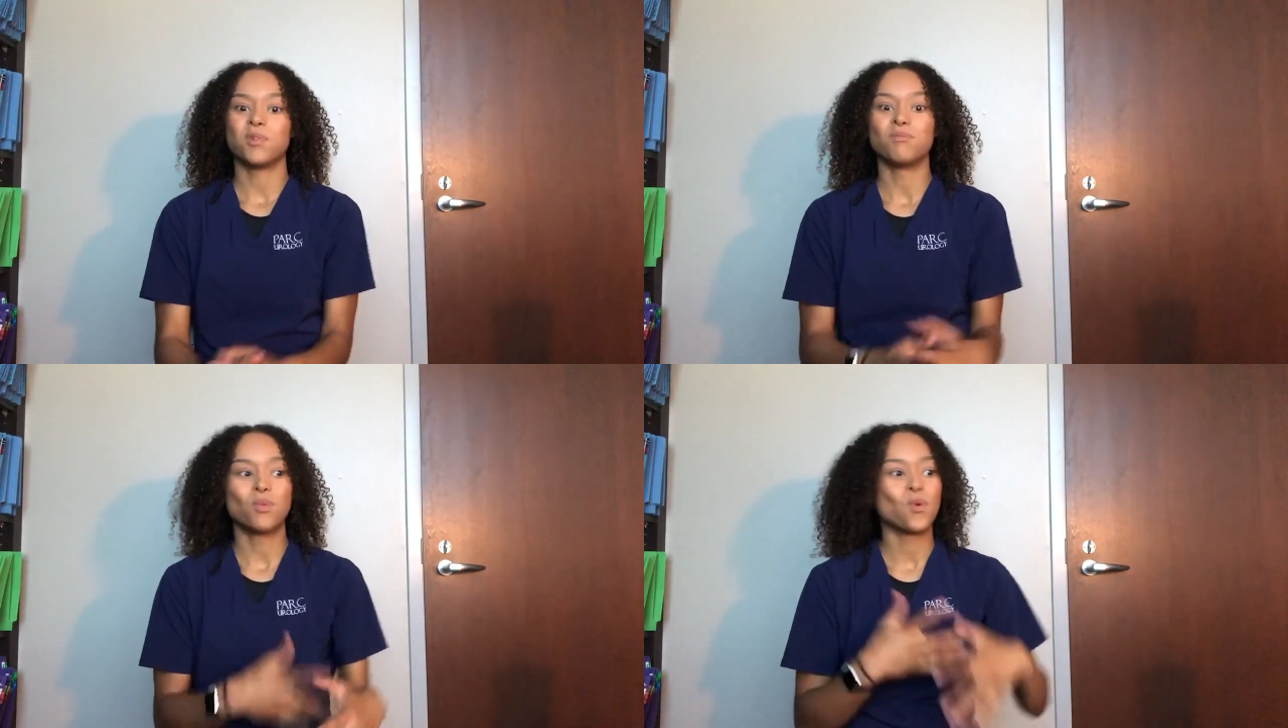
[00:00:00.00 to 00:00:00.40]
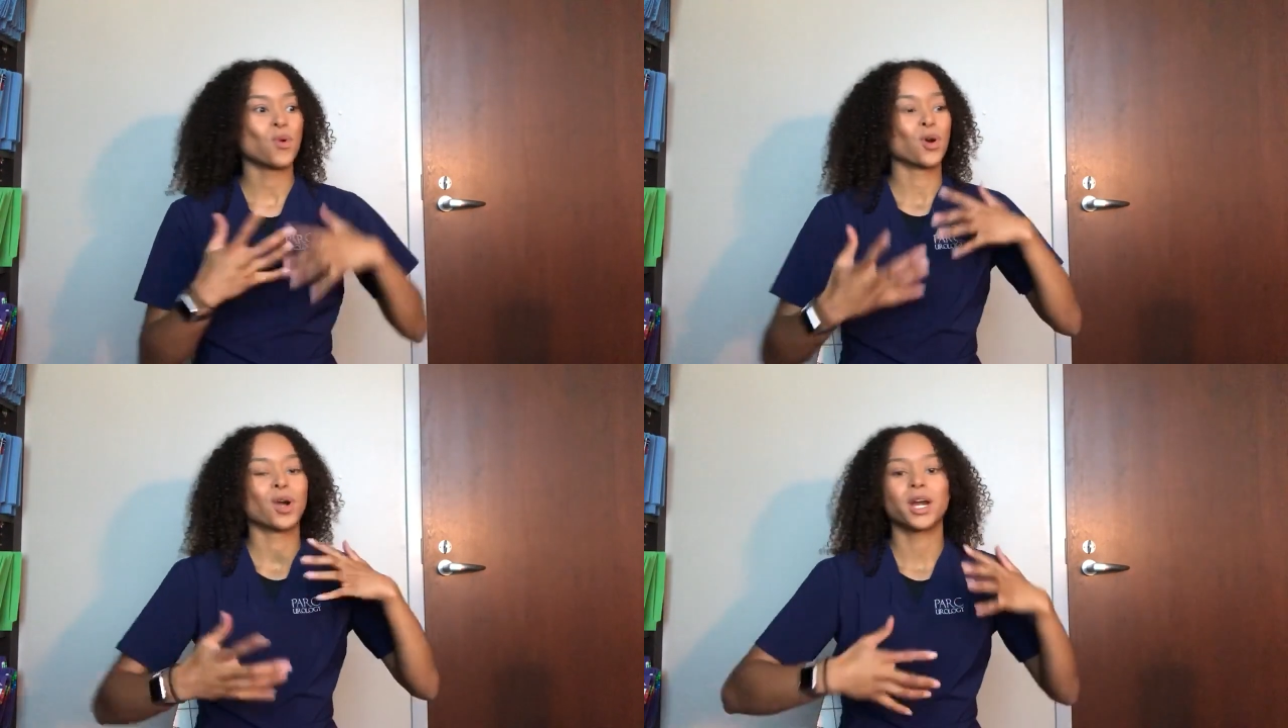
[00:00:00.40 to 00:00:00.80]

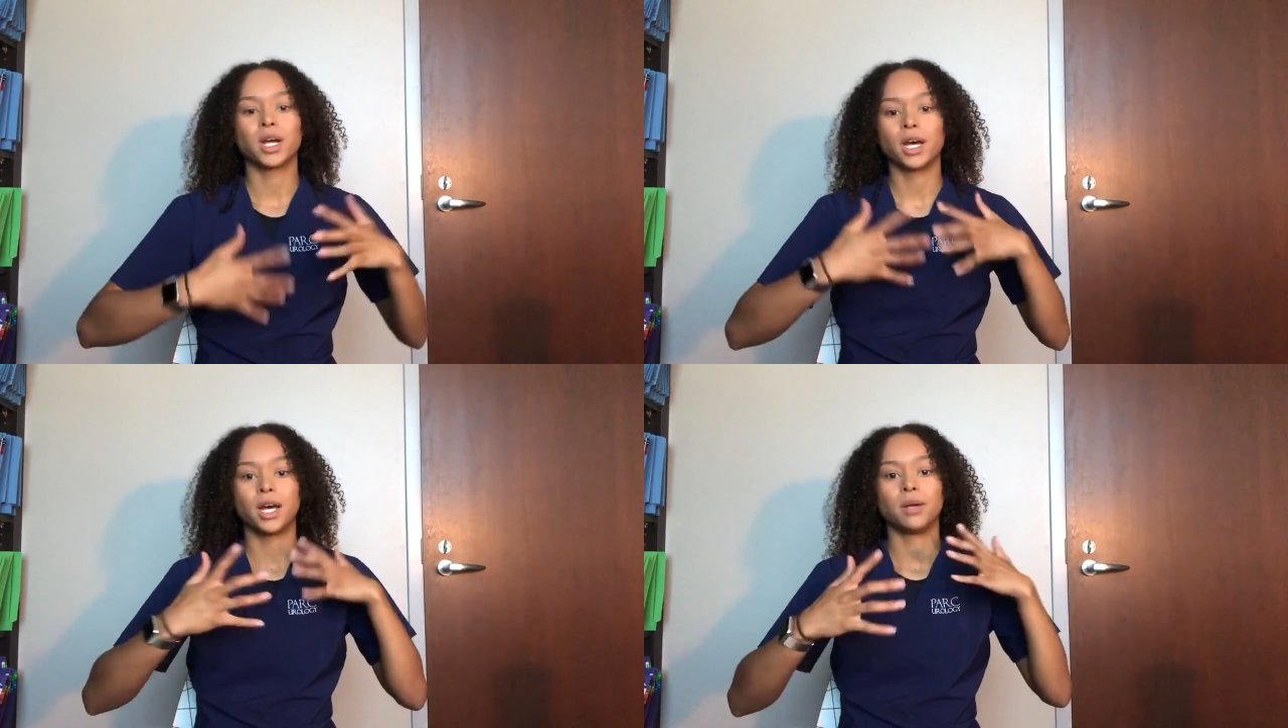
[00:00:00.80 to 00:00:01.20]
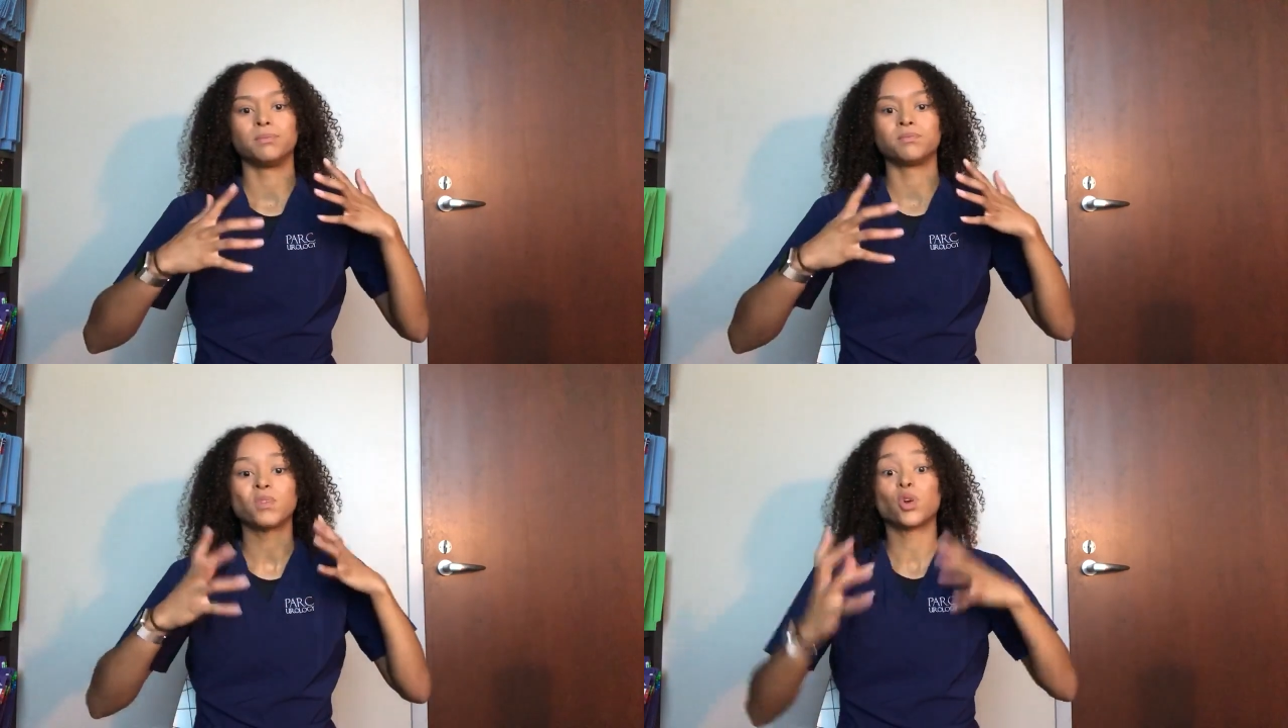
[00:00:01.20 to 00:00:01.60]
more
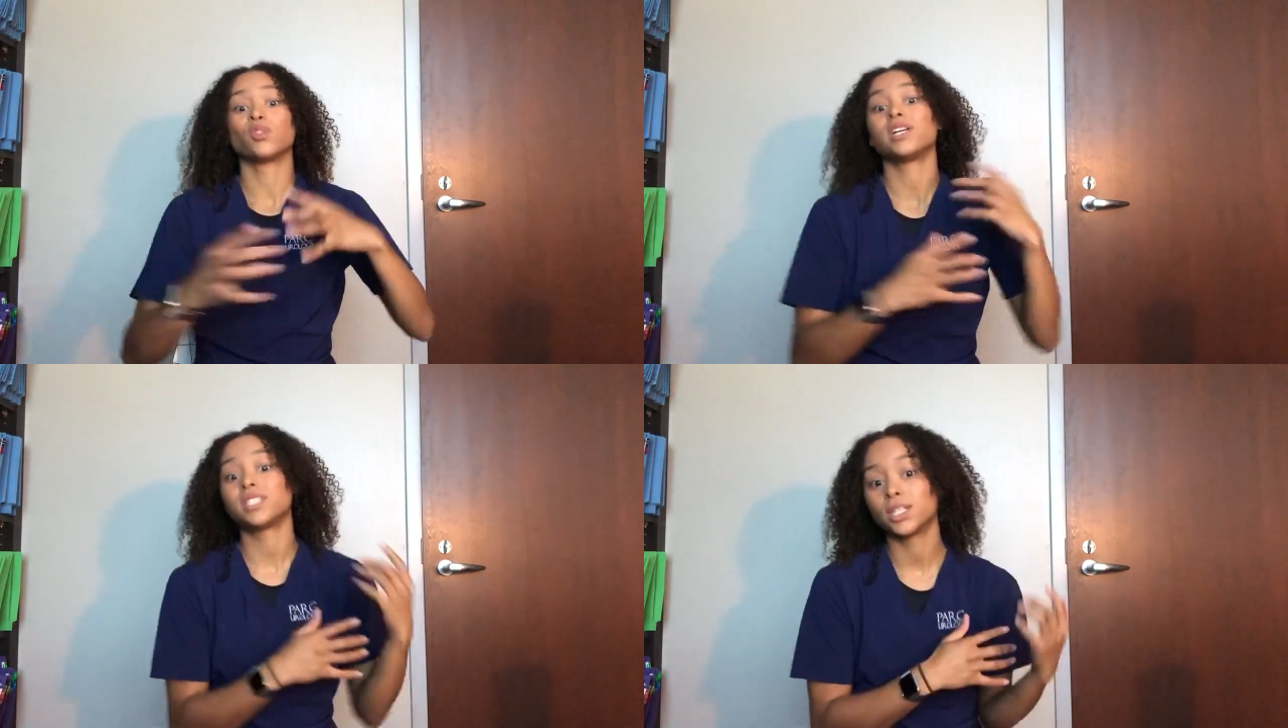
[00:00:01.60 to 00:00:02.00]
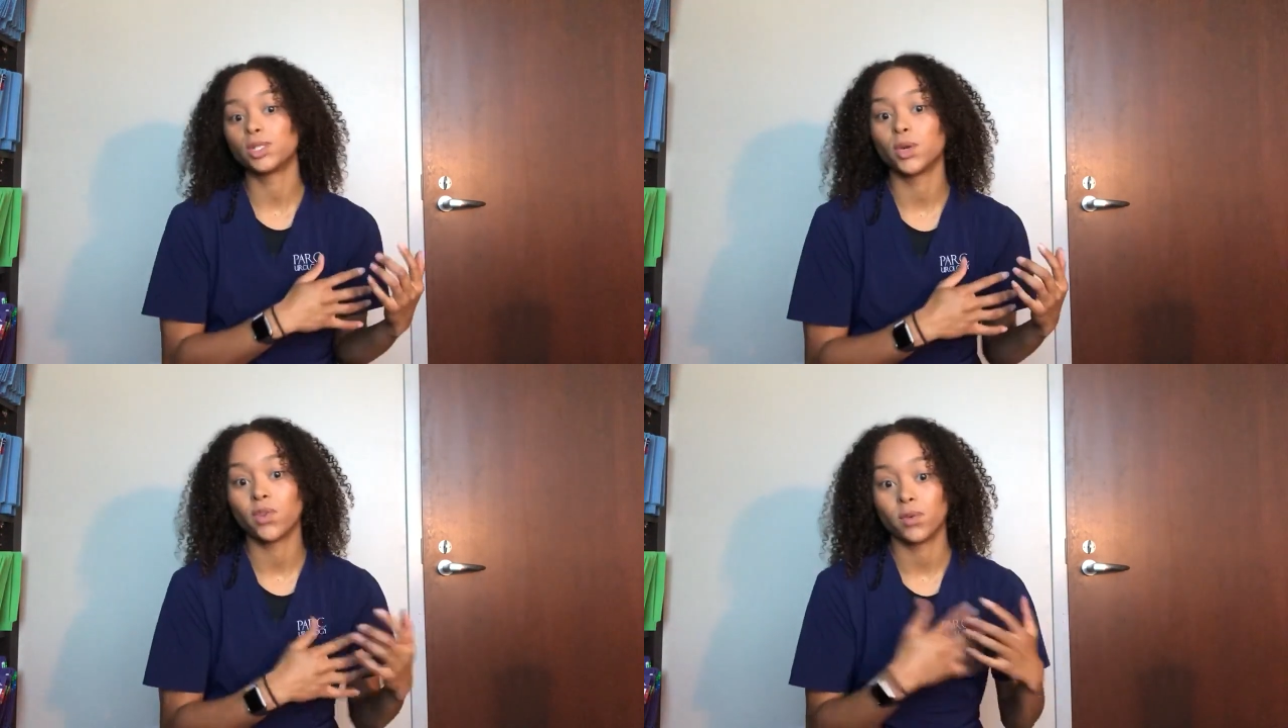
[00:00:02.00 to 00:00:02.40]
or less
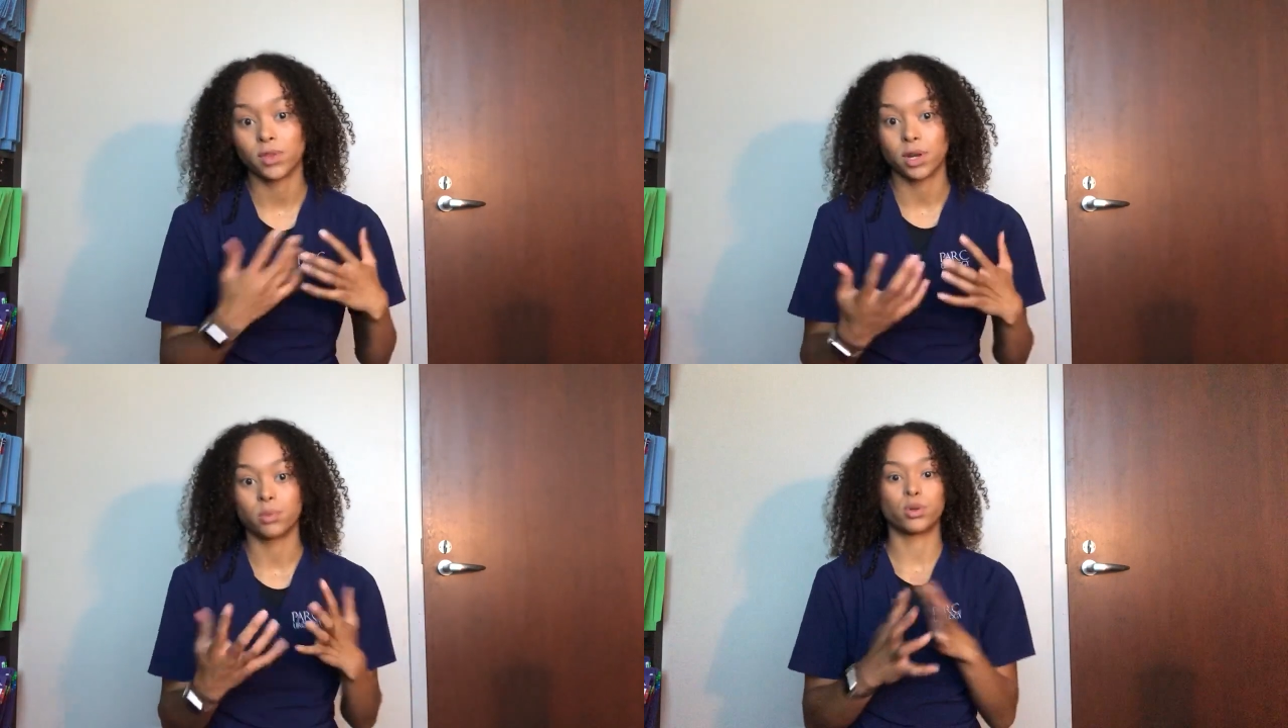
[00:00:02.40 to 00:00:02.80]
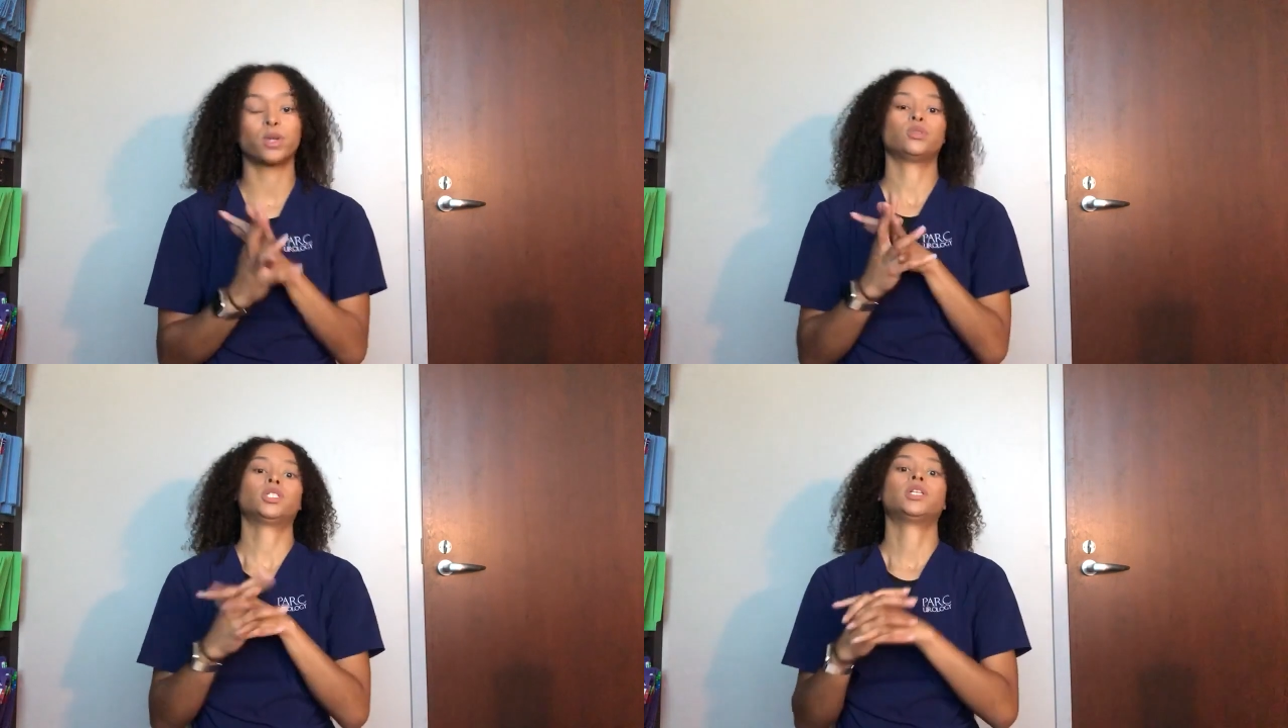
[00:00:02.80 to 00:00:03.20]
conservative with our
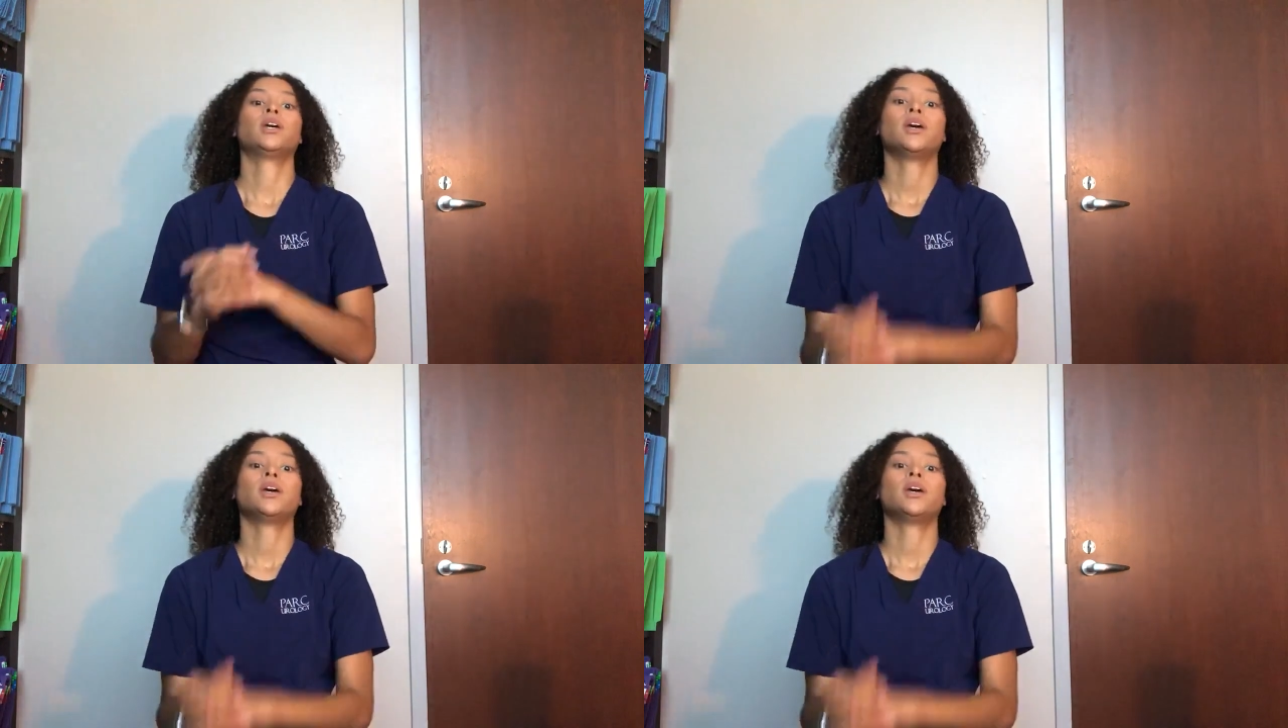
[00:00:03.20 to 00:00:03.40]
approach.